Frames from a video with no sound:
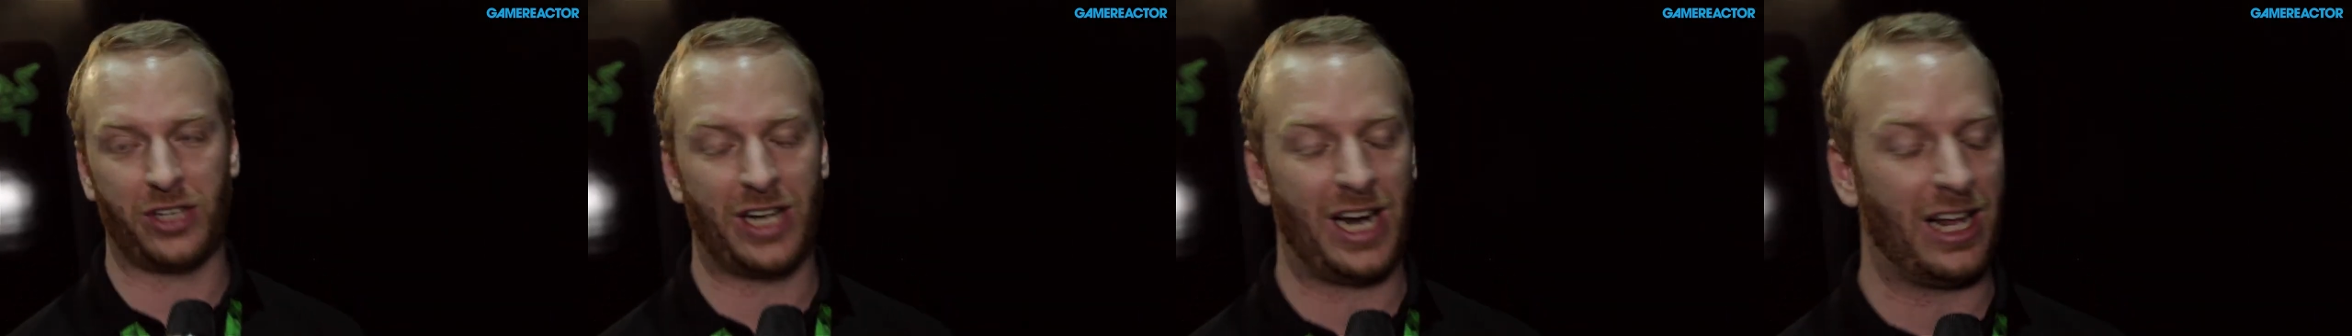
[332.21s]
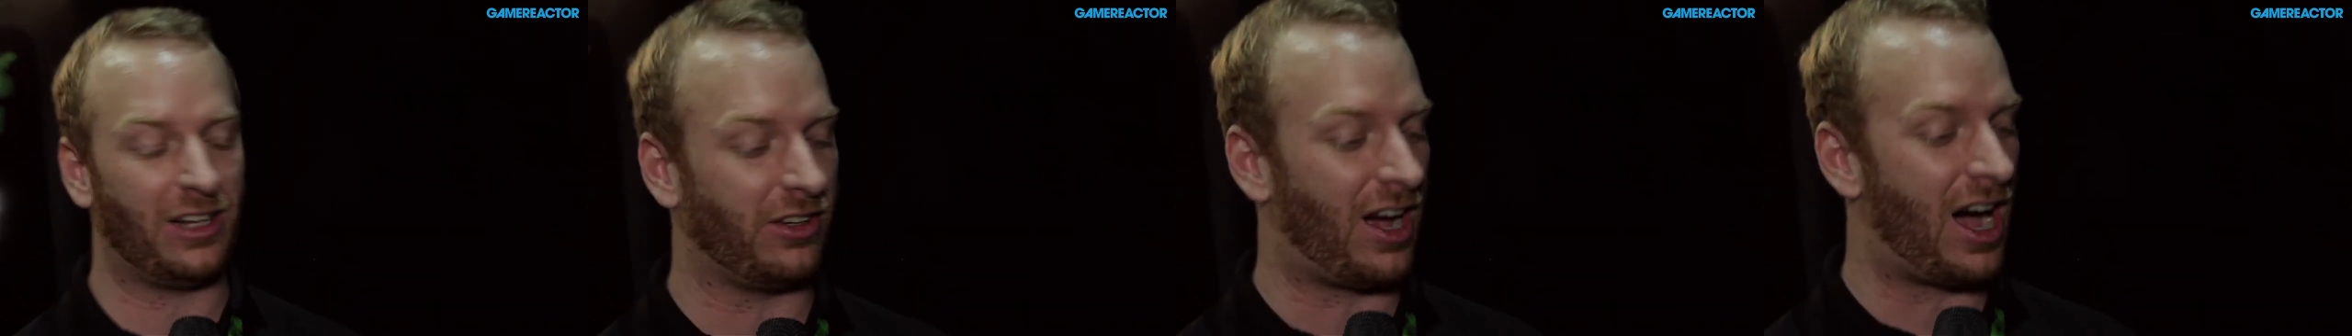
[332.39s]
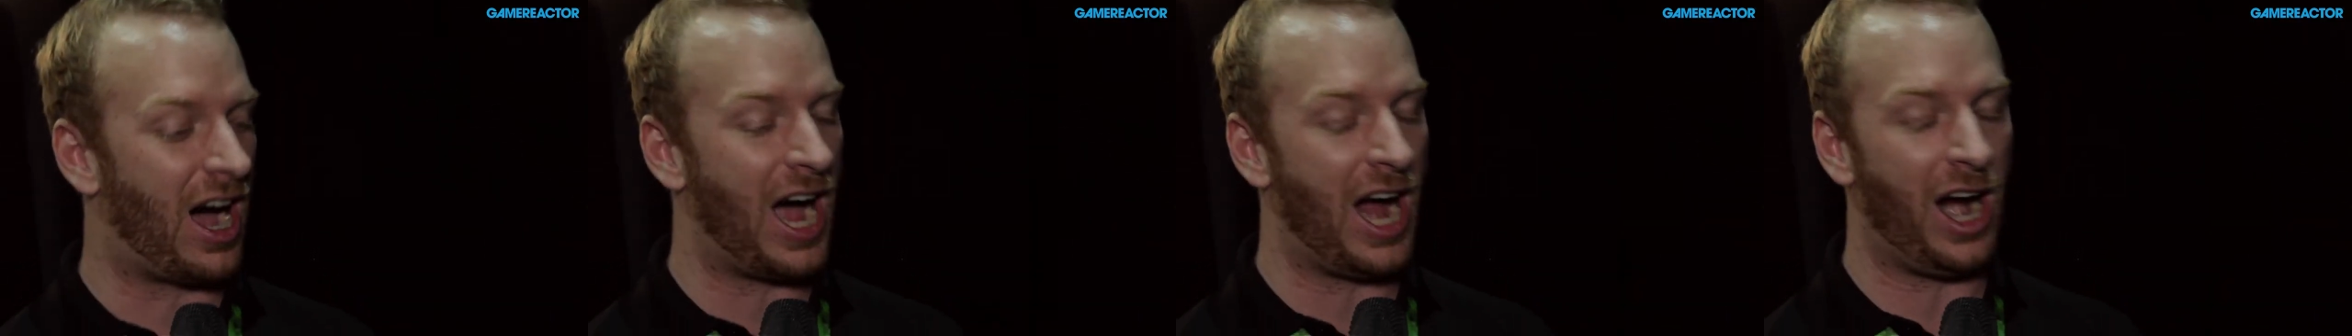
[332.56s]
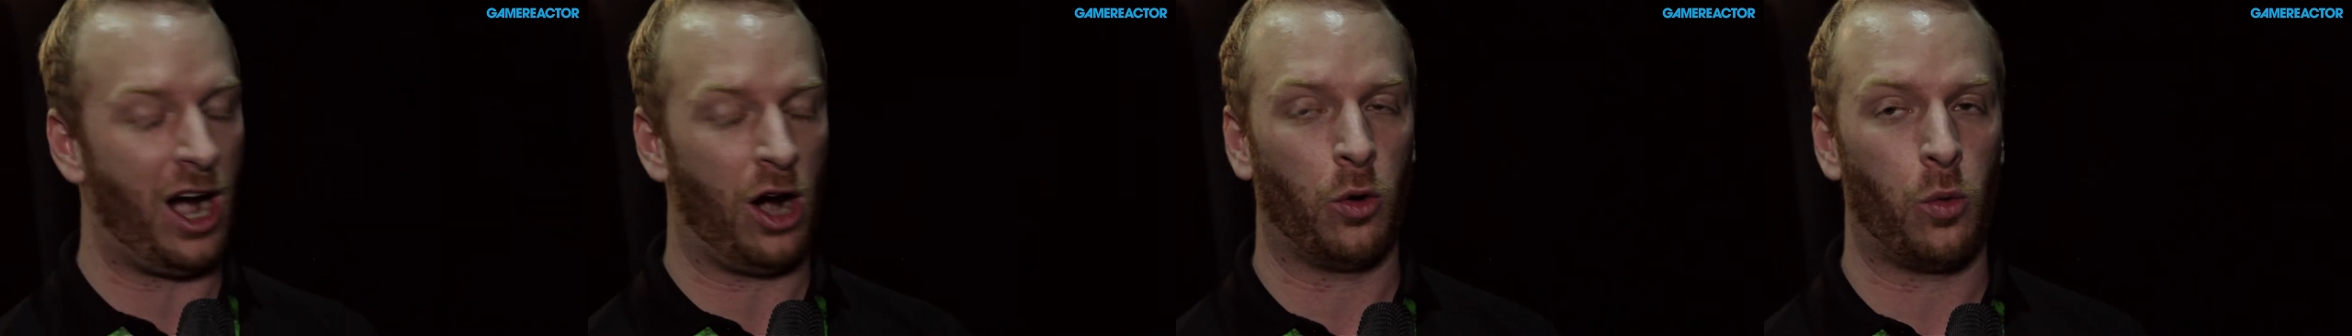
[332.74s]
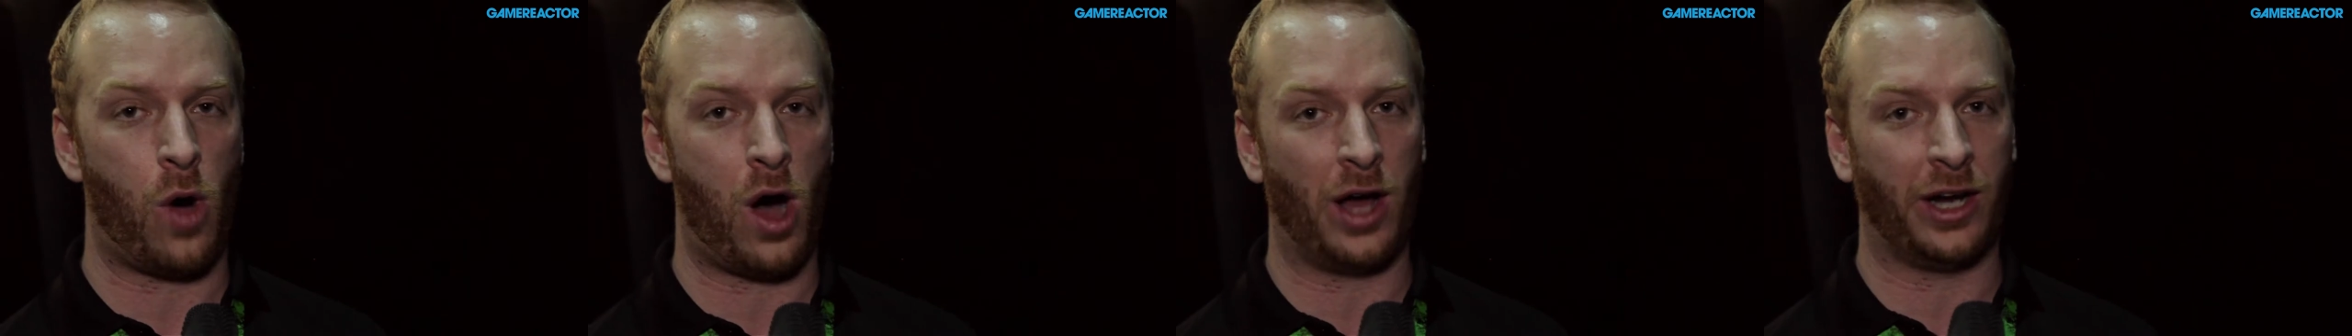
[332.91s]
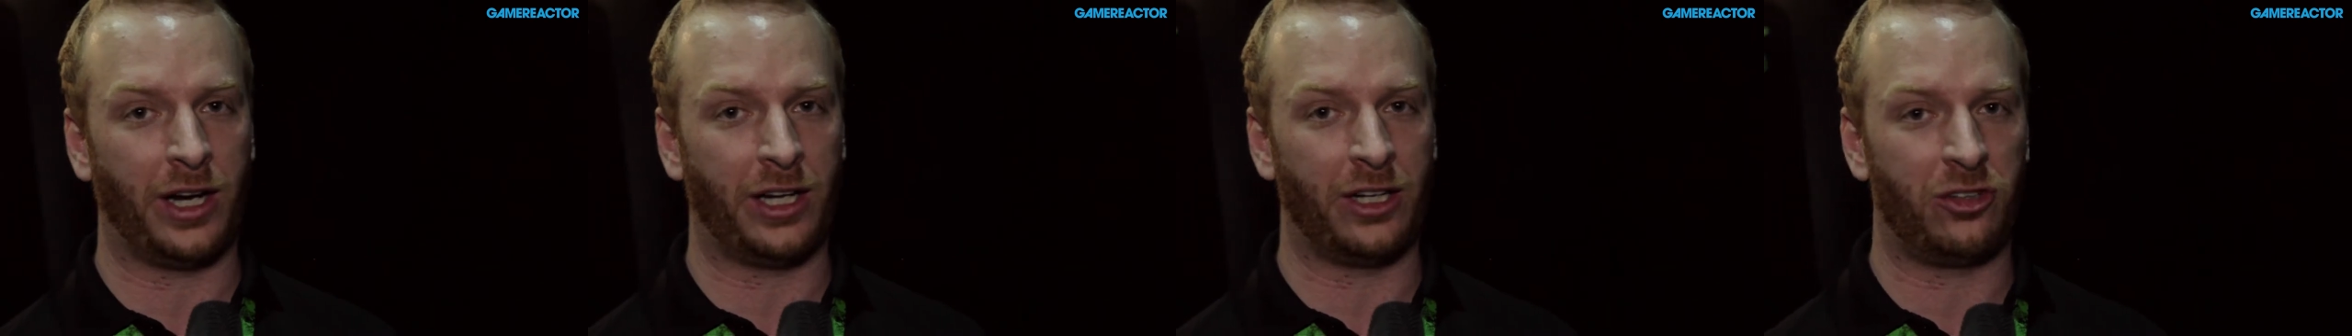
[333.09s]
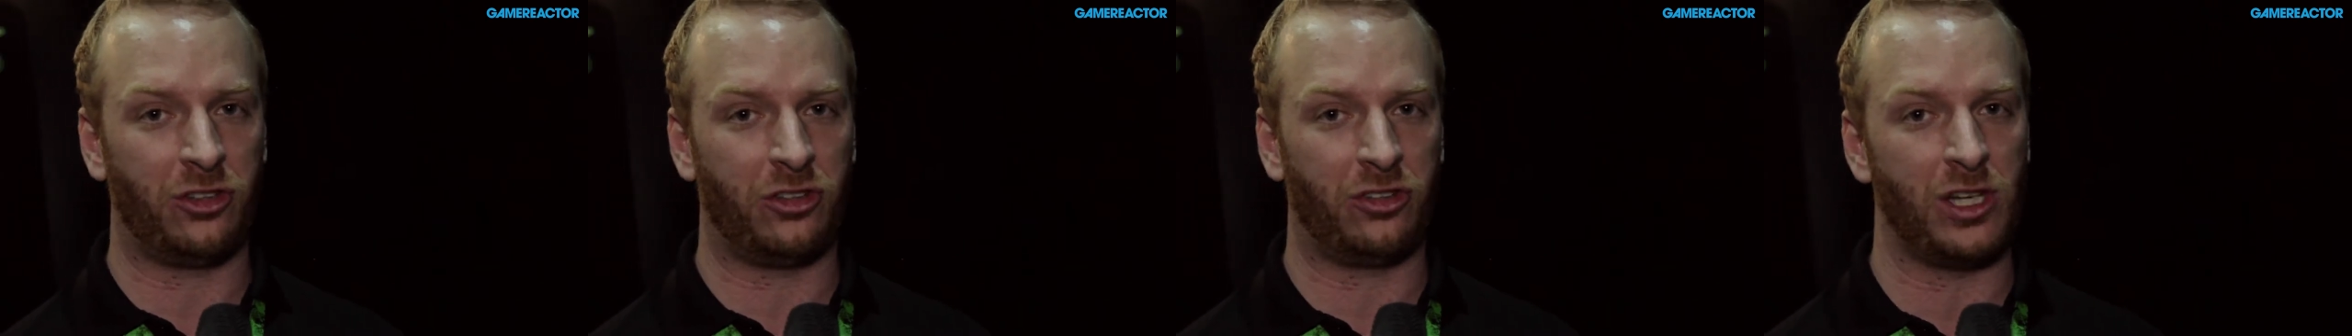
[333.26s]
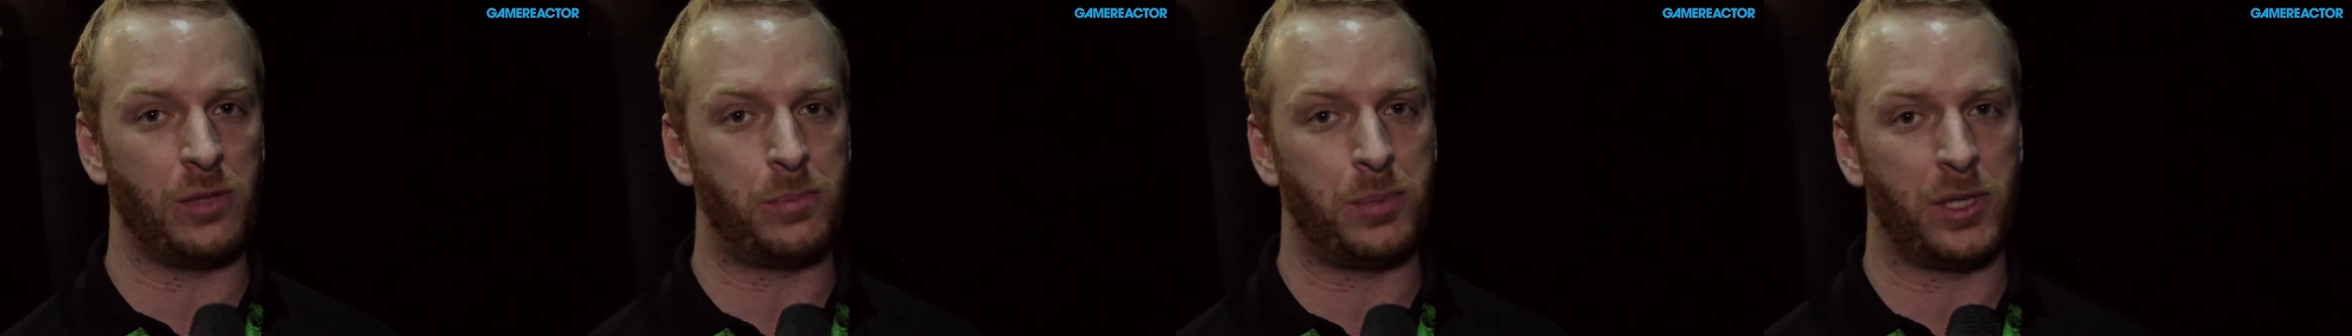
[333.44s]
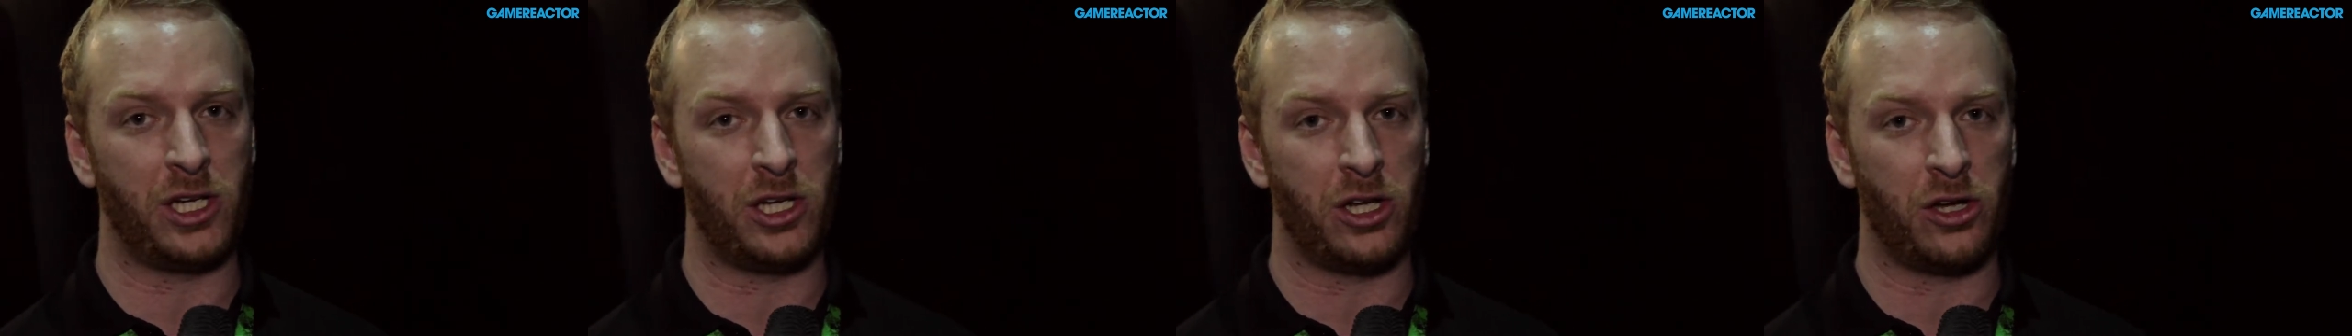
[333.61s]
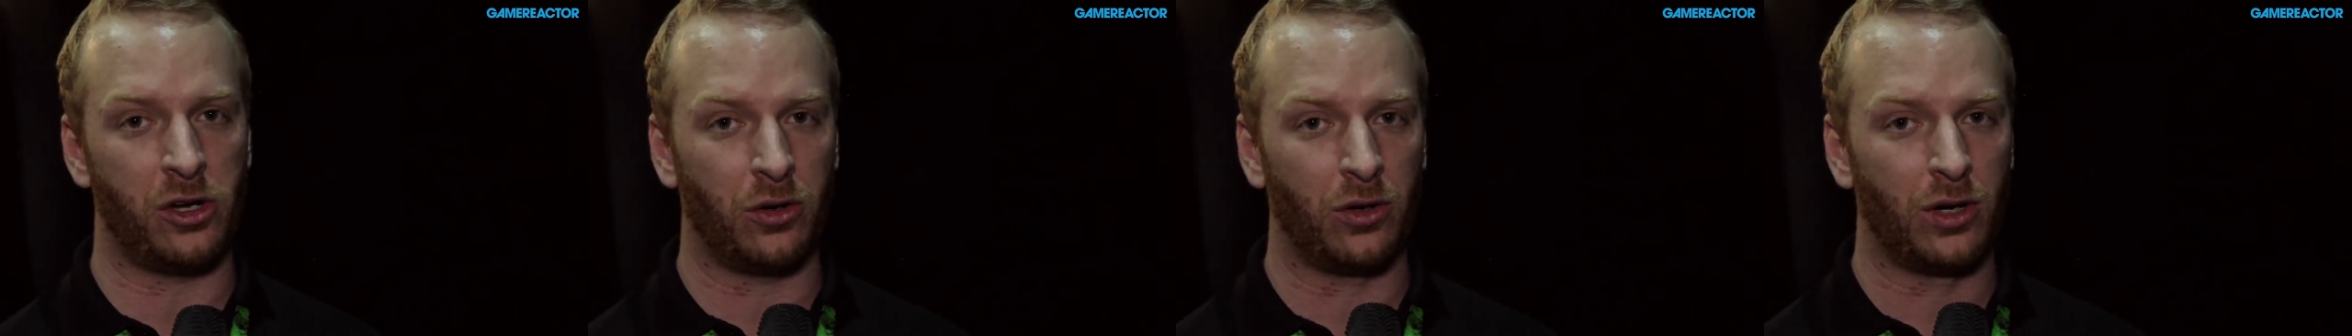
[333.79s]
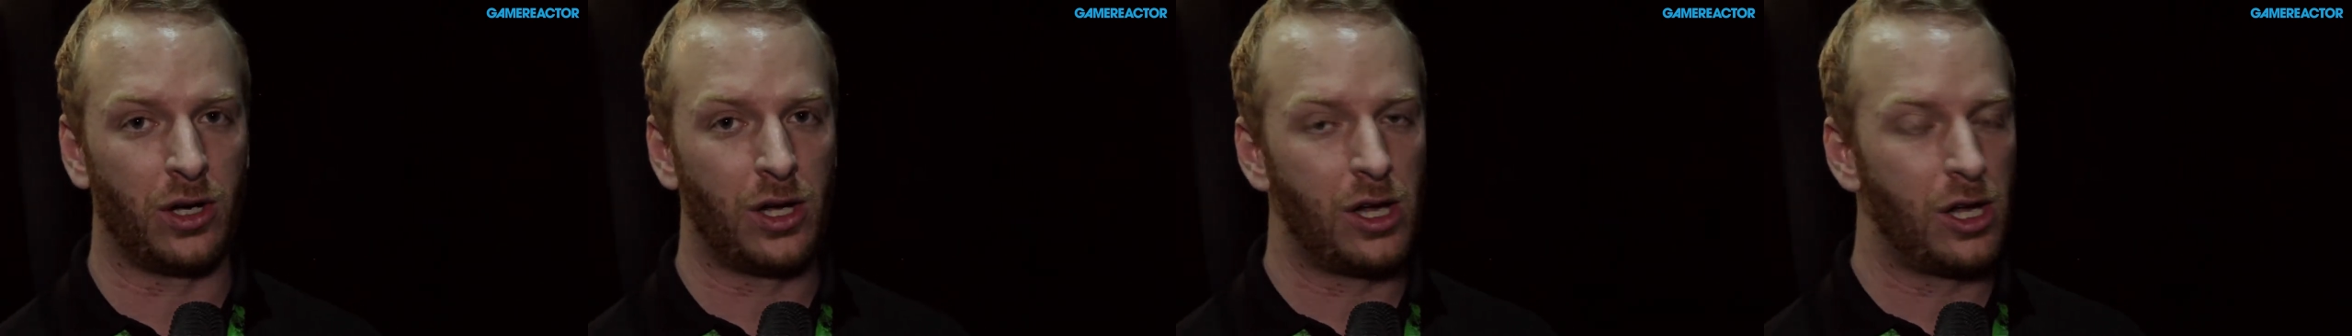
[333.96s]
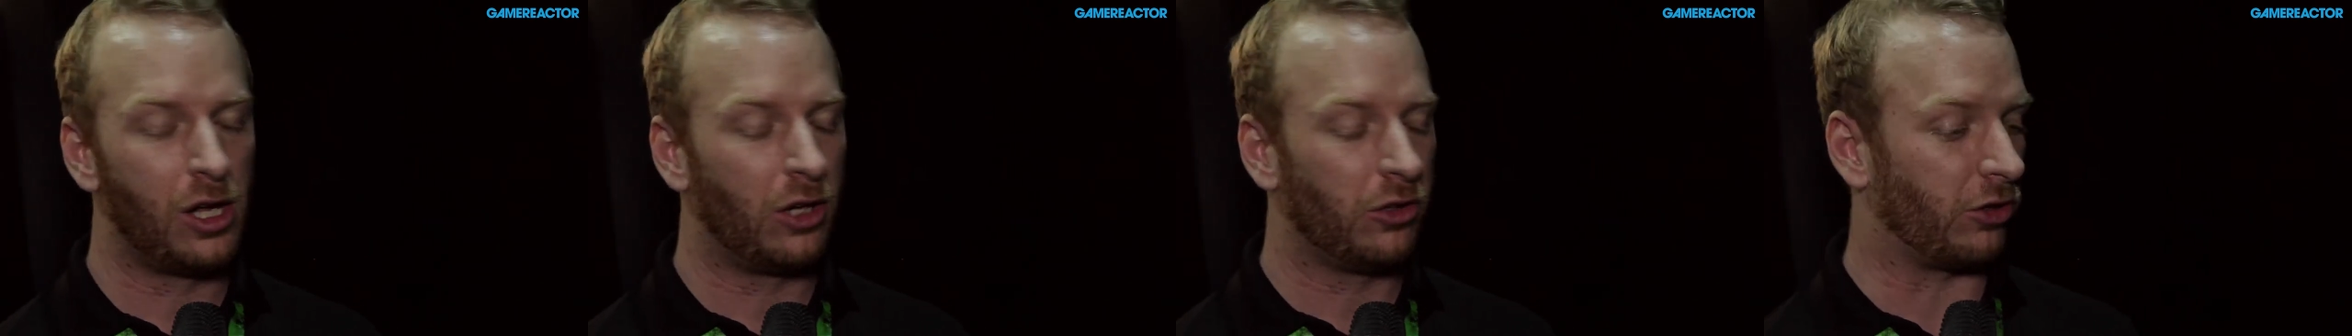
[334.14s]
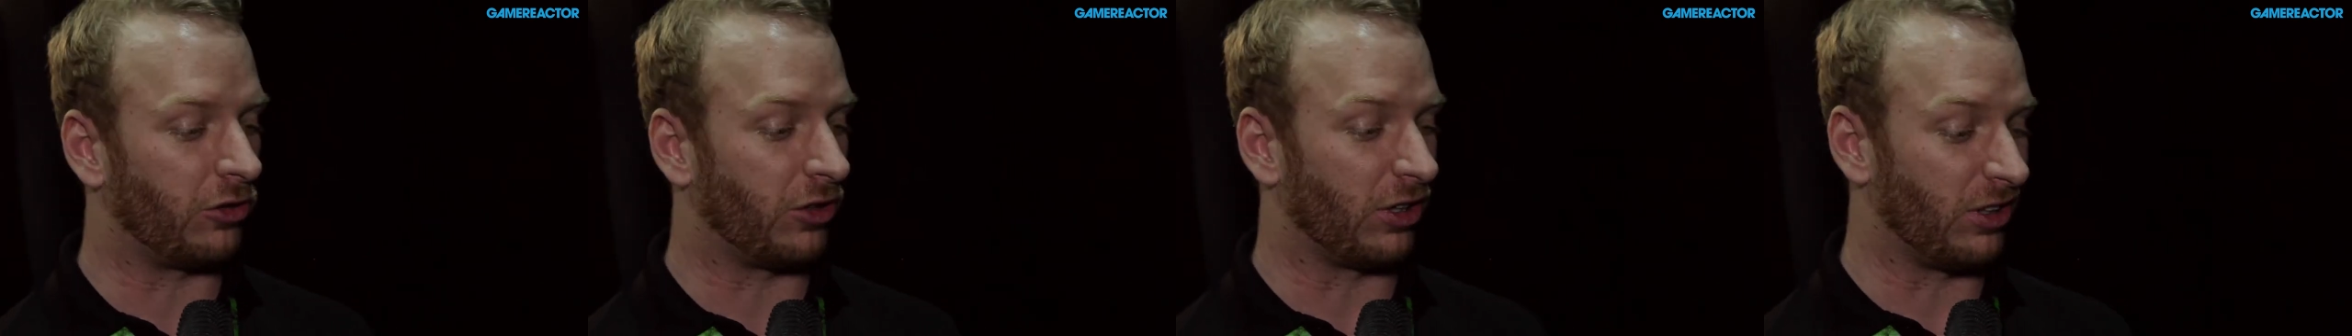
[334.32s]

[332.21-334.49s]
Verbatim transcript: It has a higher wattage CPU, so it's a